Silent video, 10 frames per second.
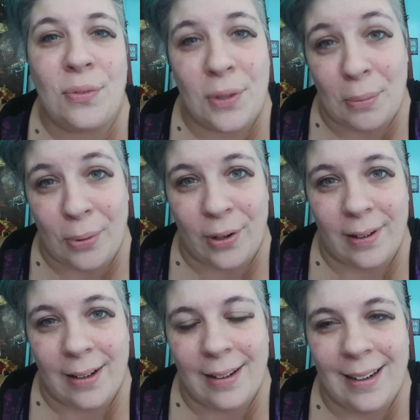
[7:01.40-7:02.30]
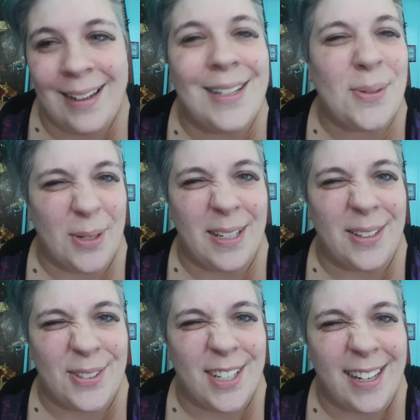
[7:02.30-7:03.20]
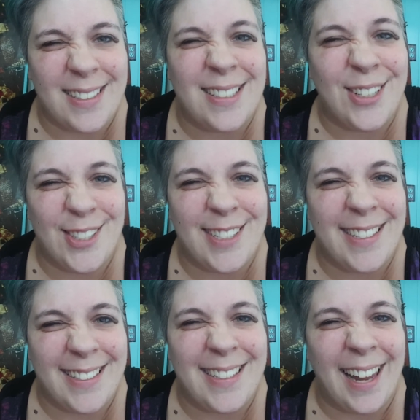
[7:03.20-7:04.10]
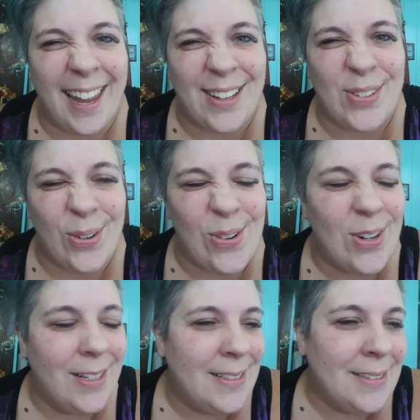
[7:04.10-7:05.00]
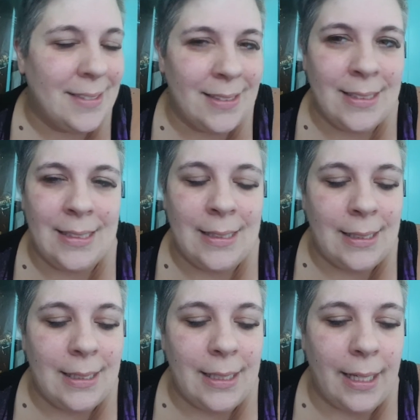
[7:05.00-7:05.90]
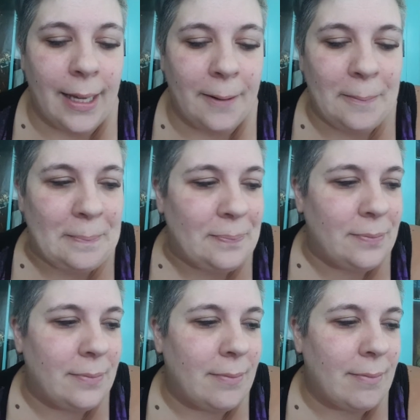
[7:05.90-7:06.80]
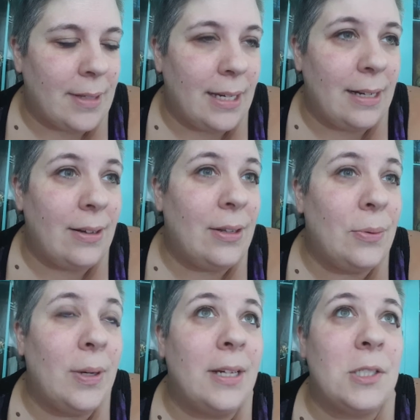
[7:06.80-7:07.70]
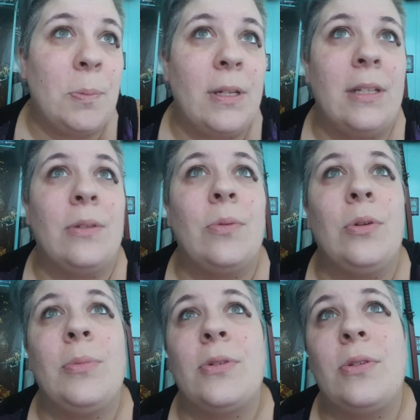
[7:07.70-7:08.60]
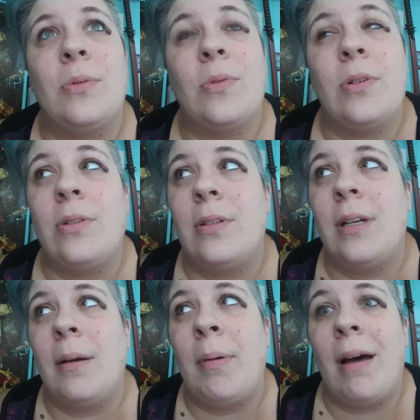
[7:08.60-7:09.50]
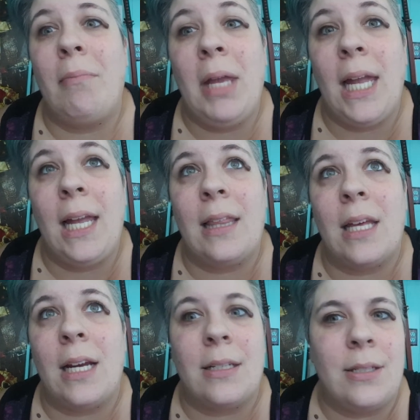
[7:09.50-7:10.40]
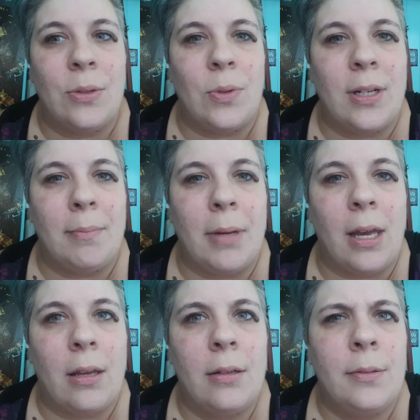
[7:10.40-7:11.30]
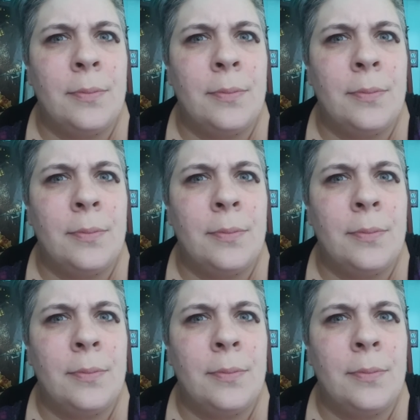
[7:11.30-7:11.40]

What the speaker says: to feel important. He's one of those guys. Narcissistic asshole. Yeah. And all the while spreading the rumors in the world about me that I still want him back.